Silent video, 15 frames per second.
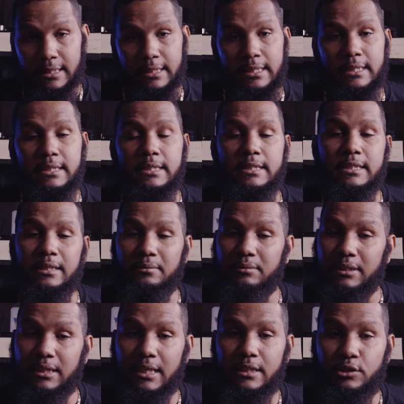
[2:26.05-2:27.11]
this is
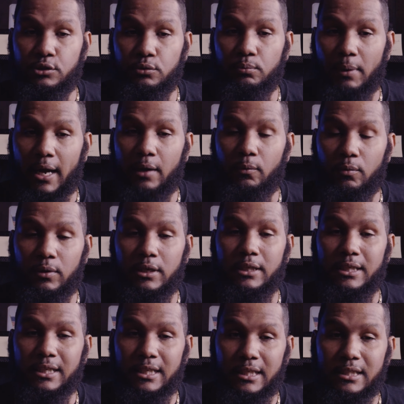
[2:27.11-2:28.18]
something that you might want to
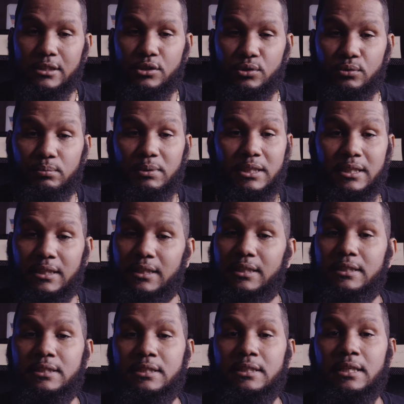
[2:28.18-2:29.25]
get into
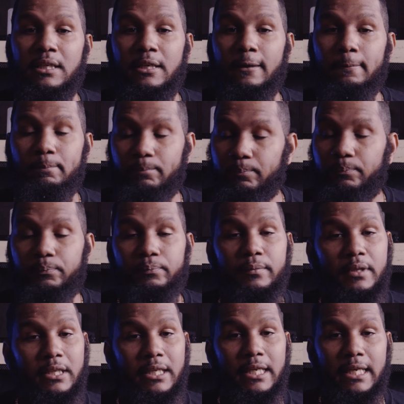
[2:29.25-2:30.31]
because
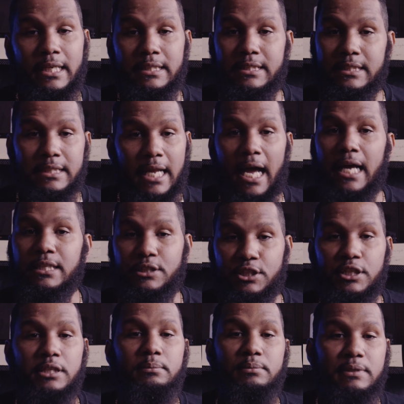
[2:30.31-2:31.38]
it's not
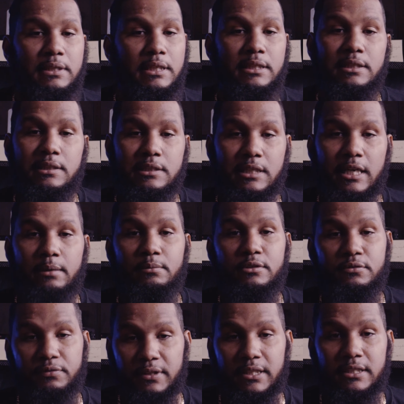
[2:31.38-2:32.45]
cheap to get these
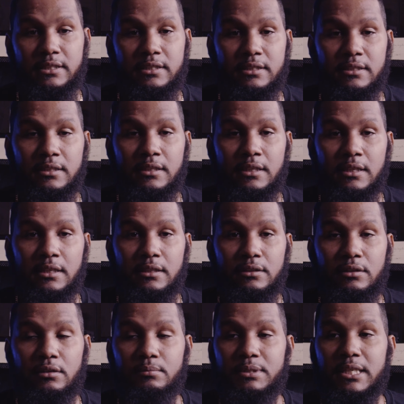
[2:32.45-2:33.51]
cameras fixed.
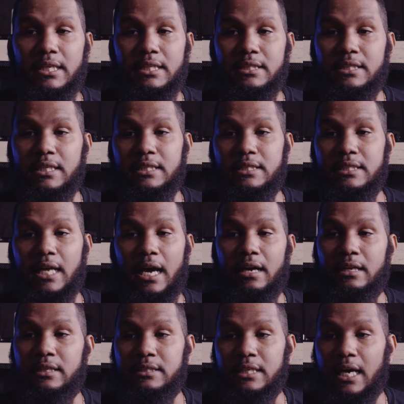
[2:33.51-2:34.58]
You know what I'm saying? It's
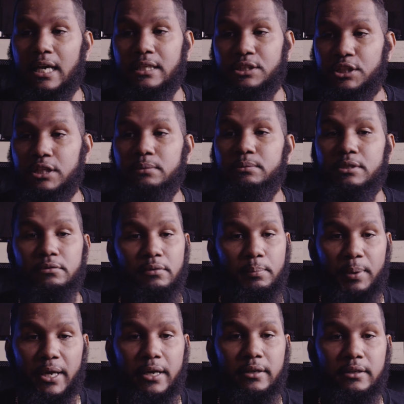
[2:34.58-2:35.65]
not cheap to
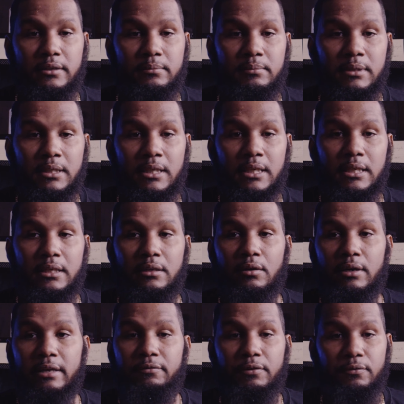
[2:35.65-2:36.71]
repair them.
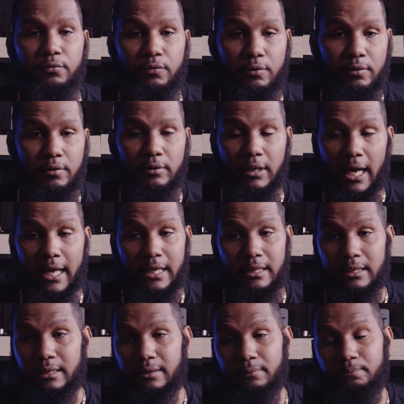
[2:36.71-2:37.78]
Even for, like,
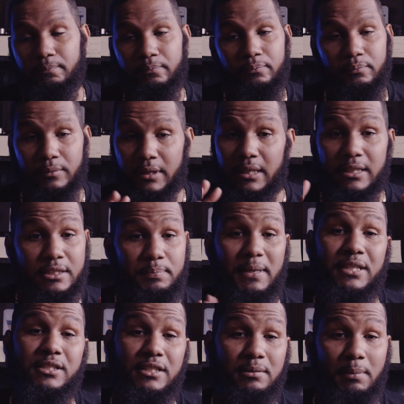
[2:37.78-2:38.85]

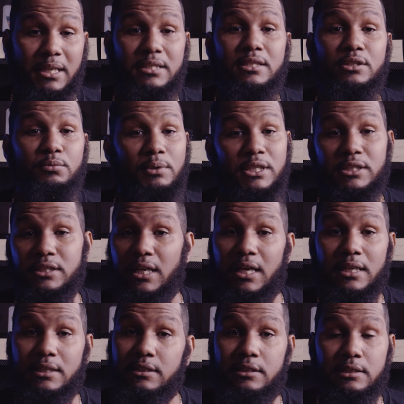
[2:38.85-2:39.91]
especially my situation
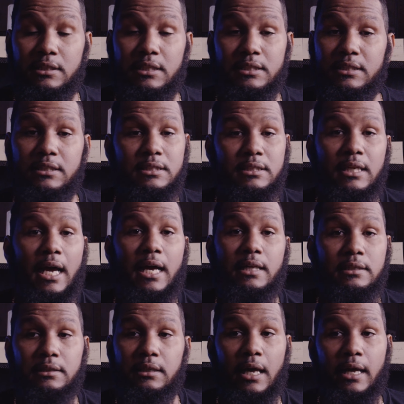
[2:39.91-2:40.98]
now, it's
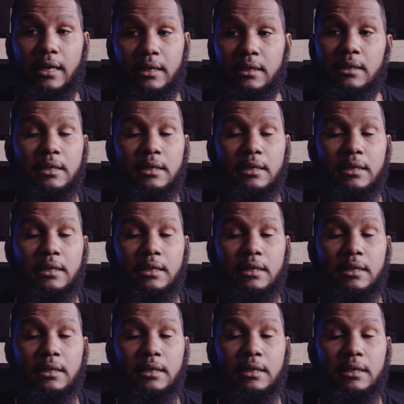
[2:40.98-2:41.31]
not like